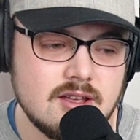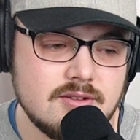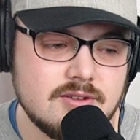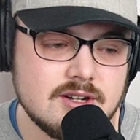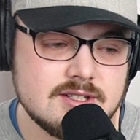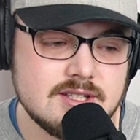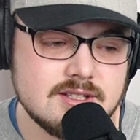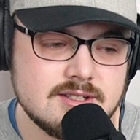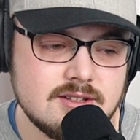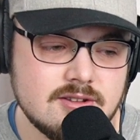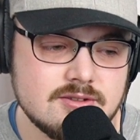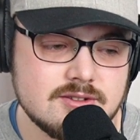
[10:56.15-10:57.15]
first
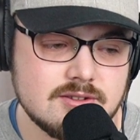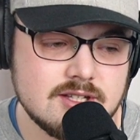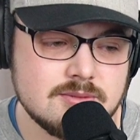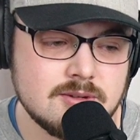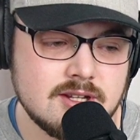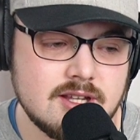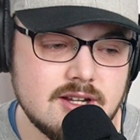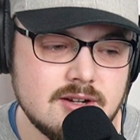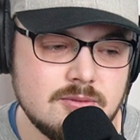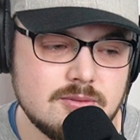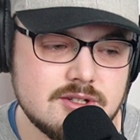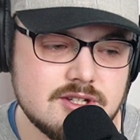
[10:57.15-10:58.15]
16th note, so this one here,
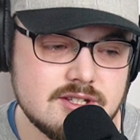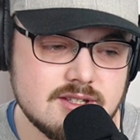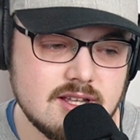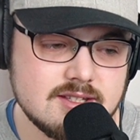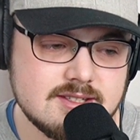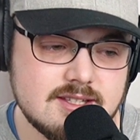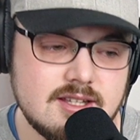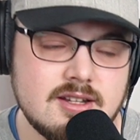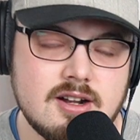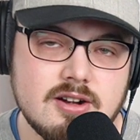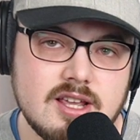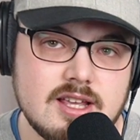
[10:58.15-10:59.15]
which is a C in
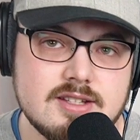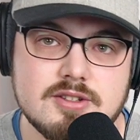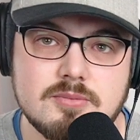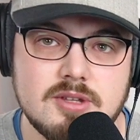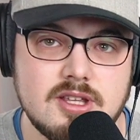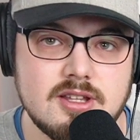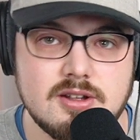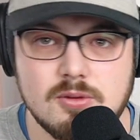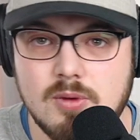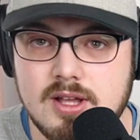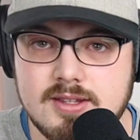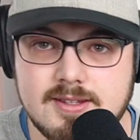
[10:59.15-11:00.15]
our case, to be either
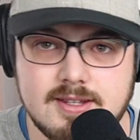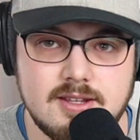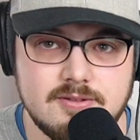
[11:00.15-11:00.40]
1, 3,